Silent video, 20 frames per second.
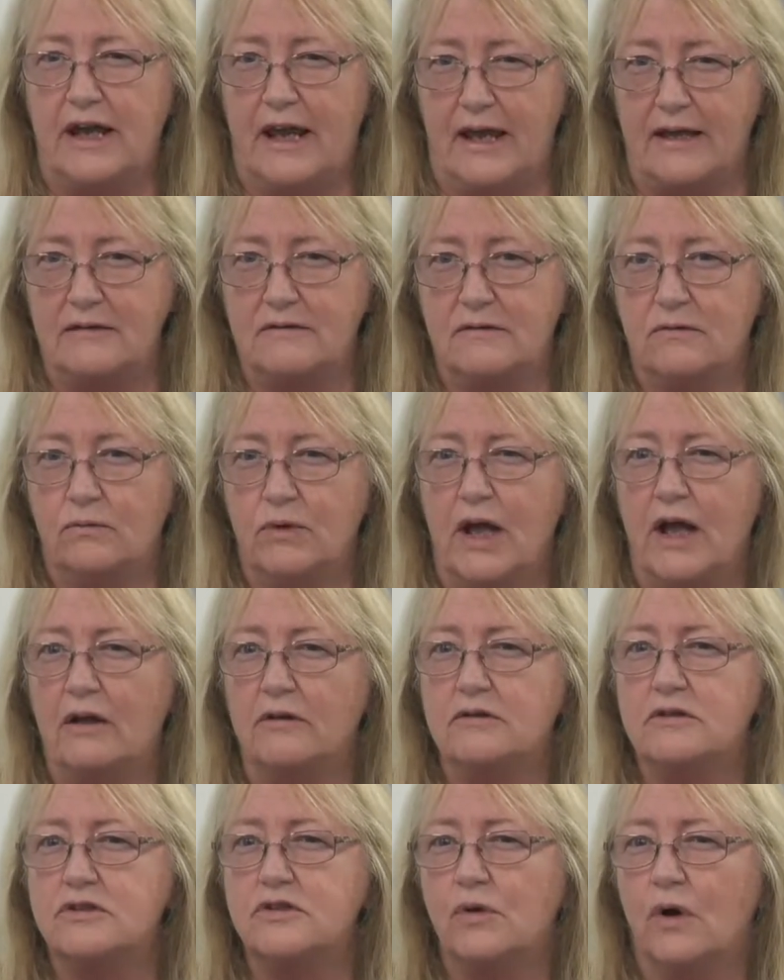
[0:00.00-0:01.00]
Oh, no, sorry, not our
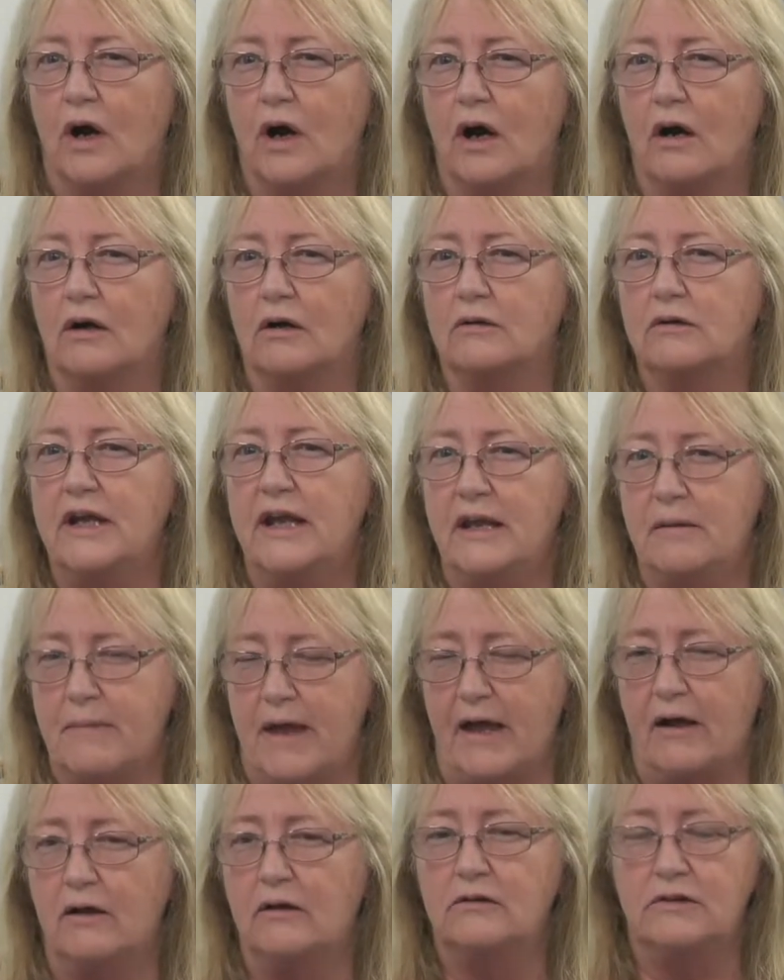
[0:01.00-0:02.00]
website, our email.
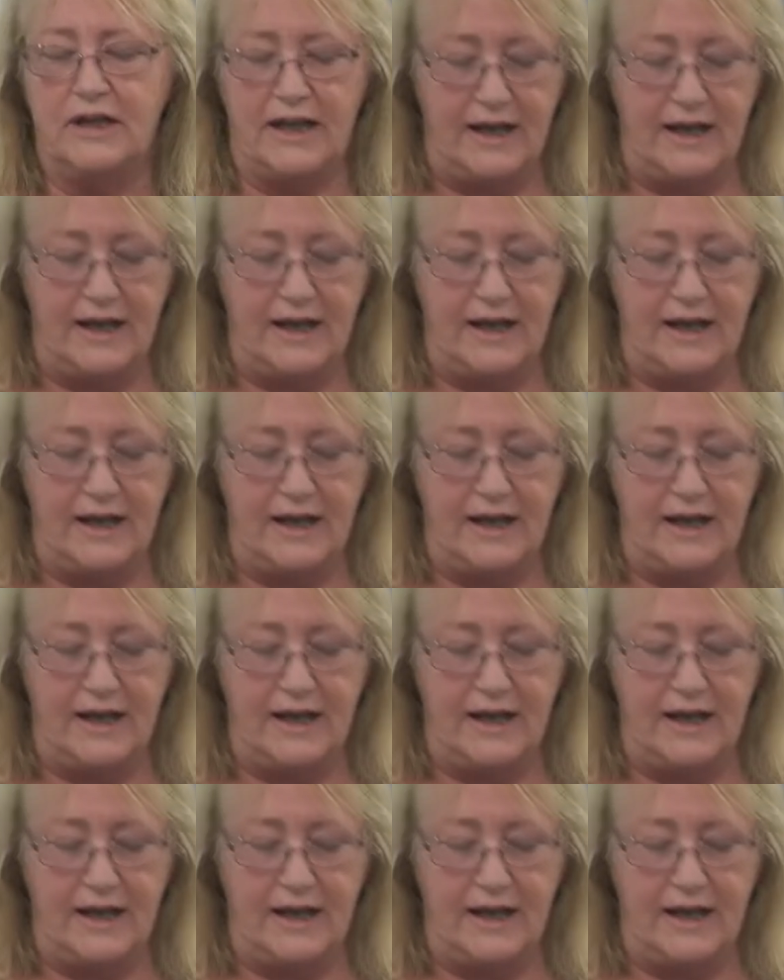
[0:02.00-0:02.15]
Okay.